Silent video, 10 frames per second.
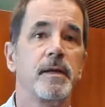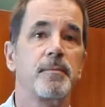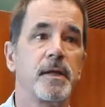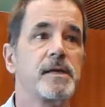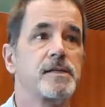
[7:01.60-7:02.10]
in a
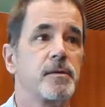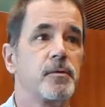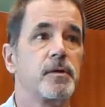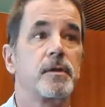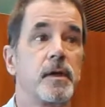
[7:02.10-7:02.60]
place
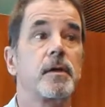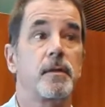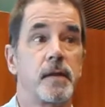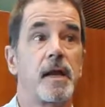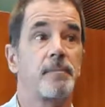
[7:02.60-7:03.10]

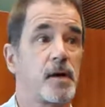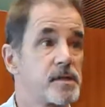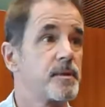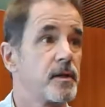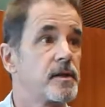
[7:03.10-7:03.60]
that had
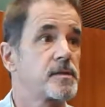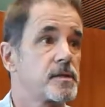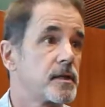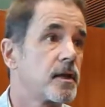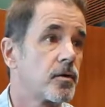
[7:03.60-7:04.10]
possibilities
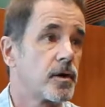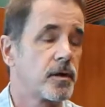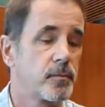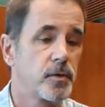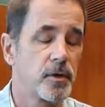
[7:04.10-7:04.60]
as a literary
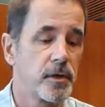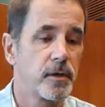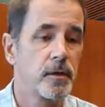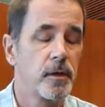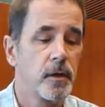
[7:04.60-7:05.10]

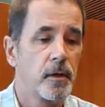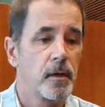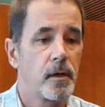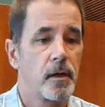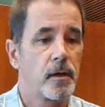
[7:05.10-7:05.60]
community.
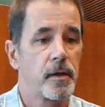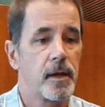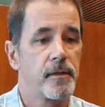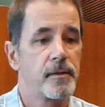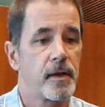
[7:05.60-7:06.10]

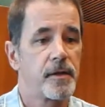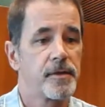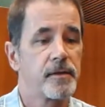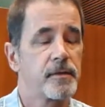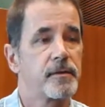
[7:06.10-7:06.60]
And I
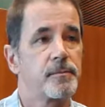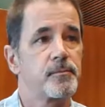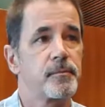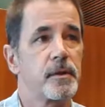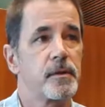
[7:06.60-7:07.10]
think that
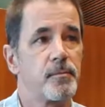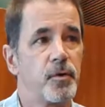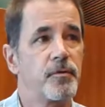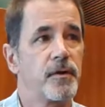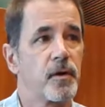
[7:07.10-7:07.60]
the
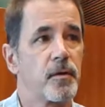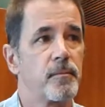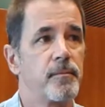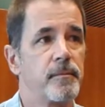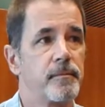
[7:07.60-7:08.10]
book fair
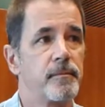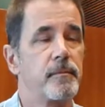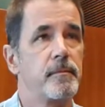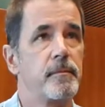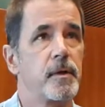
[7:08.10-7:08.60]

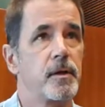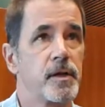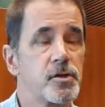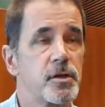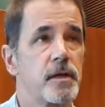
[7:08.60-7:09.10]

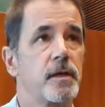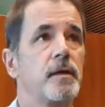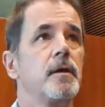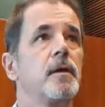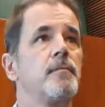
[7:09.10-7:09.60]

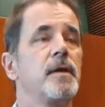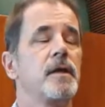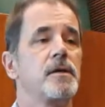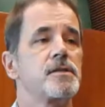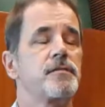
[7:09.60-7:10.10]
initially
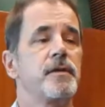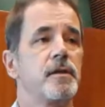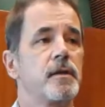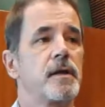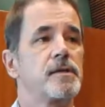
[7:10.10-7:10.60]
made us
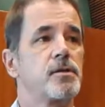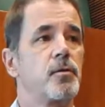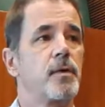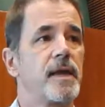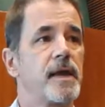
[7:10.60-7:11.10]
feel as
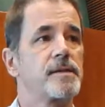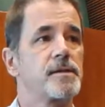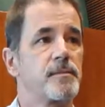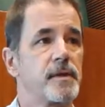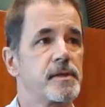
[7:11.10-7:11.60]
though we had
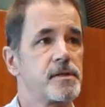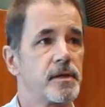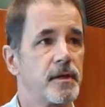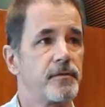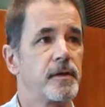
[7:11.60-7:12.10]
something
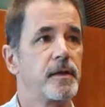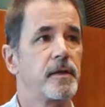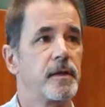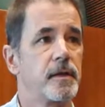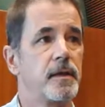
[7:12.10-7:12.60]

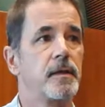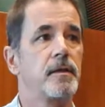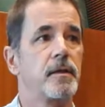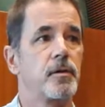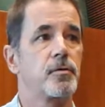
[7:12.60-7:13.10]
significant
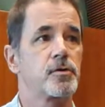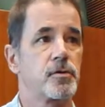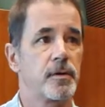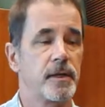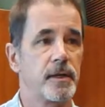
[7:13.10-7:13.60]
in
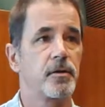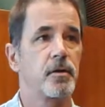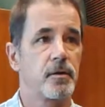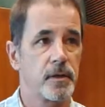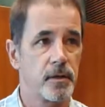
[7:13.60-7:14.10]
literature in
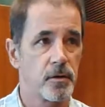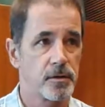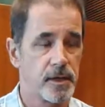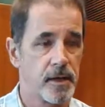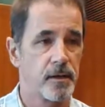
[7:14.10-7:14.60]
our
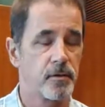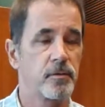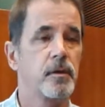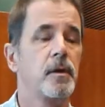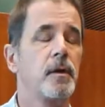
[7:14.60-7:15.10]
town.